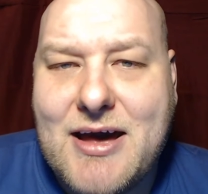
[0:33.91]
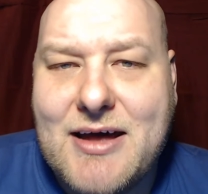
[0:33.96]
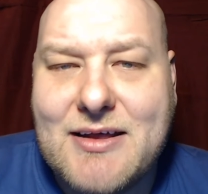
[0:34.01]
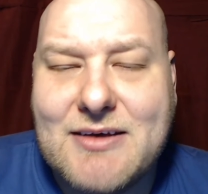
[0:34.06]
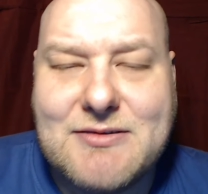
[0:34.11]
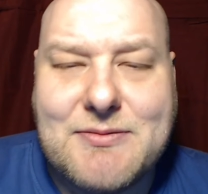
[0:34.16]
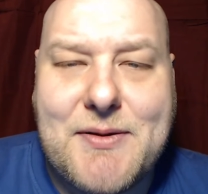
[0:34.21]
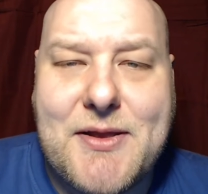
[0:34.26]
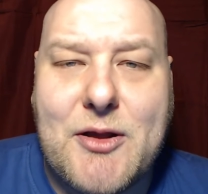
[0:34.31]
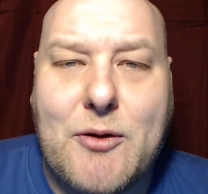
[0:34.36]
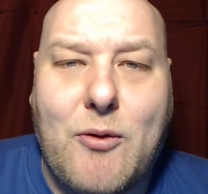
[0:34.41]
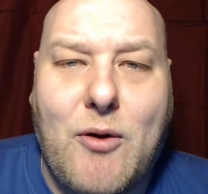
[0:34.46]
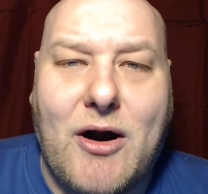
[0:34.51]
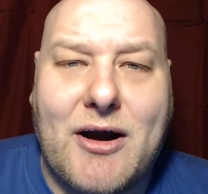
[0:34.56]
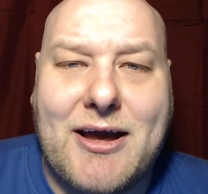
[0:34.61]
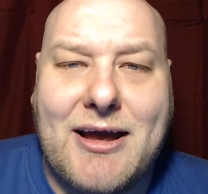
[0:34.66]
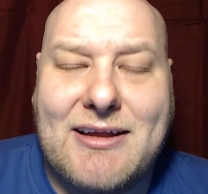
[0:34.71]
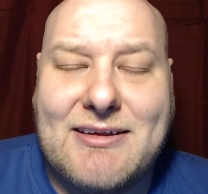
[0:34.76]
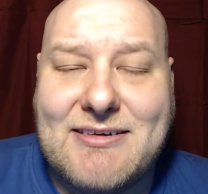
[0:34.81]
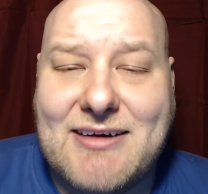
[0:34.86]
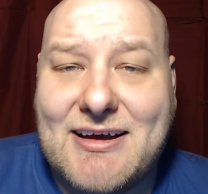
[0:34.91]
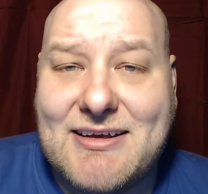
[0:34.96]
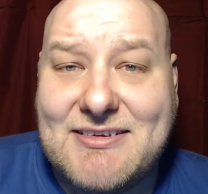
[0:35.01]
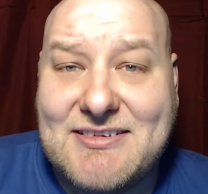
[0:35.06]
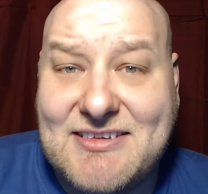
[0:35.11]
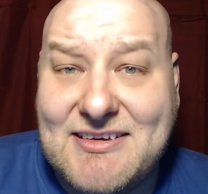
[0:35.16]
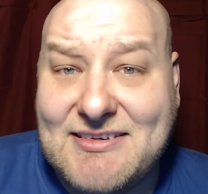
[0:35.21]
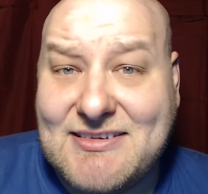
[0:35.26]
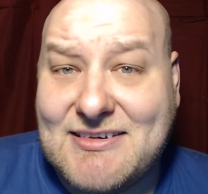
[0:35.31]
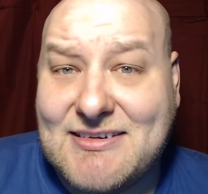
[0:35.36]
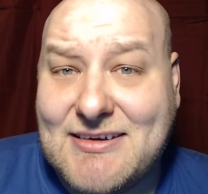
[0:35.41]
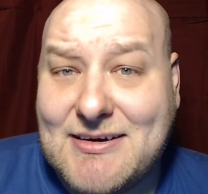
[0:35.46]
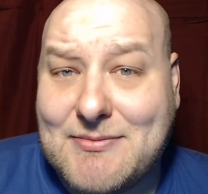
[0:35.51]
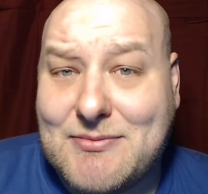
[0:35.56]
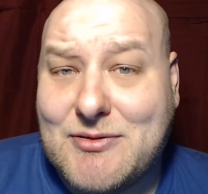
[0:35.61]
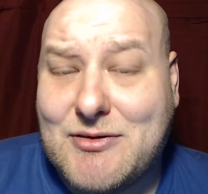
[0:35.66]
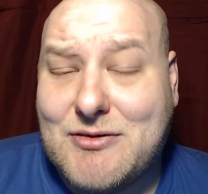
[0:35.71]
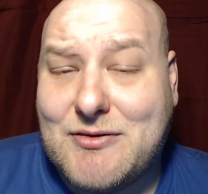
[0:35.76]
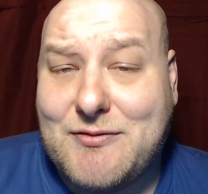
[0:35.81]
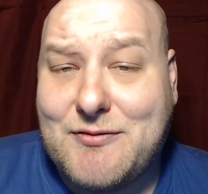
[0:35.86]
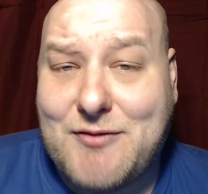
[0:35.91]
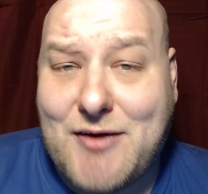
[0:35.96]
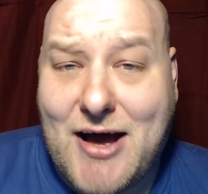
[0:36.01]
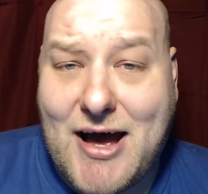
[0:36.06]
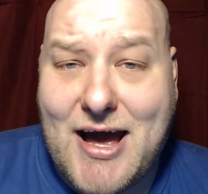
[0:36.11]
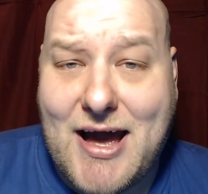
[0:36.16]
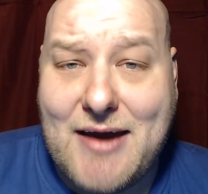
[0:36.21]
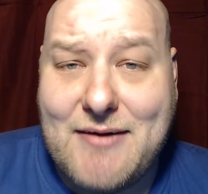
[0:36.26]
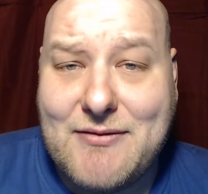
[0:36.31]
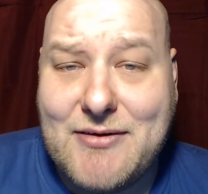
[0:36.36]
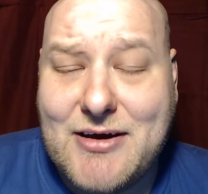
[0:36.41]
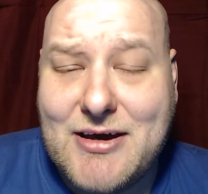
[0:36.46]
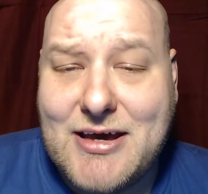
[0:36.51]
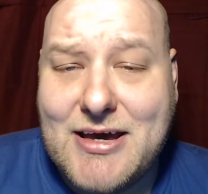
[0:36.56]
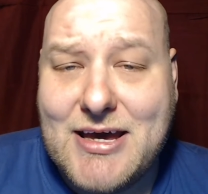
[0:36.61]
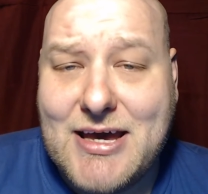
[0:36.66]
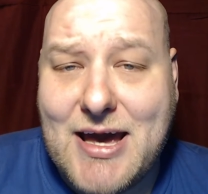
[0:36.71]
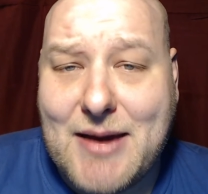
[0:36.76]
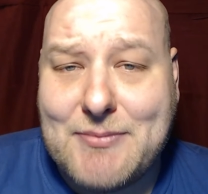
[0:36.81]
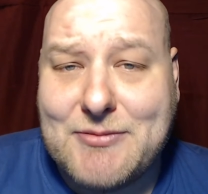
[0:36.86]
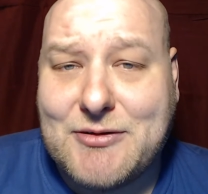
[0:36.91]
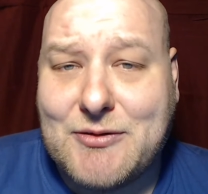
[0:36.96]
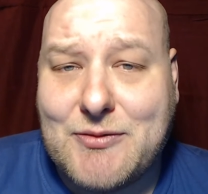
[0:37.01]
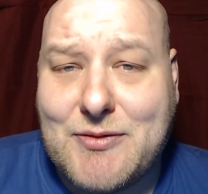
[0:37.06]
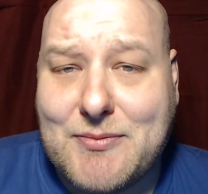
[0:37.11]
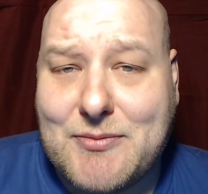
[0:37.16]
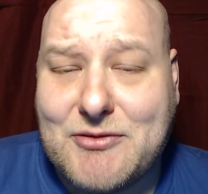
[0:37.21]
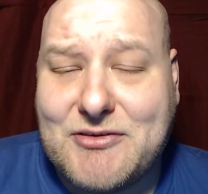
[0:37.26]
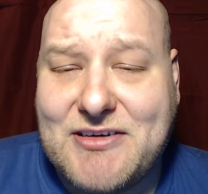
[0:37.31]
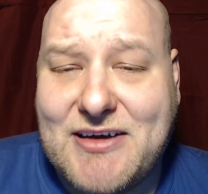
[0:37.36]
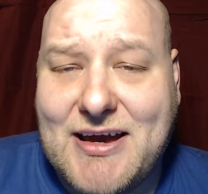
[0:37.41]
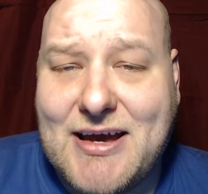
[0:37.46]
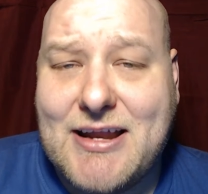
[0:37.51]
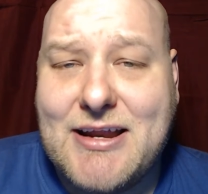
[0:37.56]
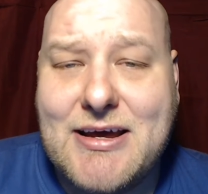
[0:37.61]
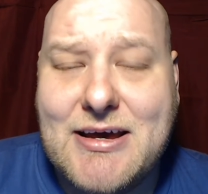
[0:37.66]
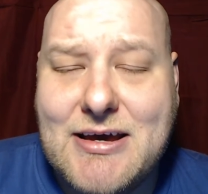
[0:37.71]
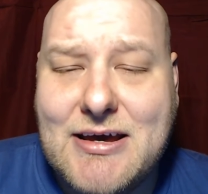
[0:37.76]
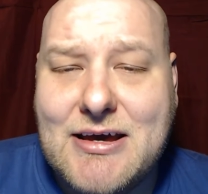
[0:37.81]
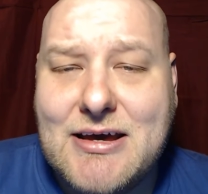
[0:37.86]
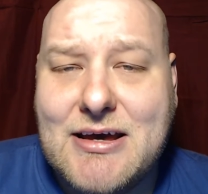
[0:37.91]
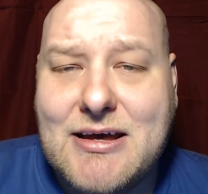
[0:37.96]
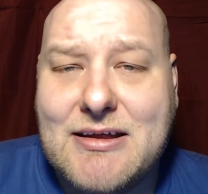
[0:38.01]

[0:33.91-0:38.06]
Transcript: This will be The Walking Dead Season number 5, episode number 10.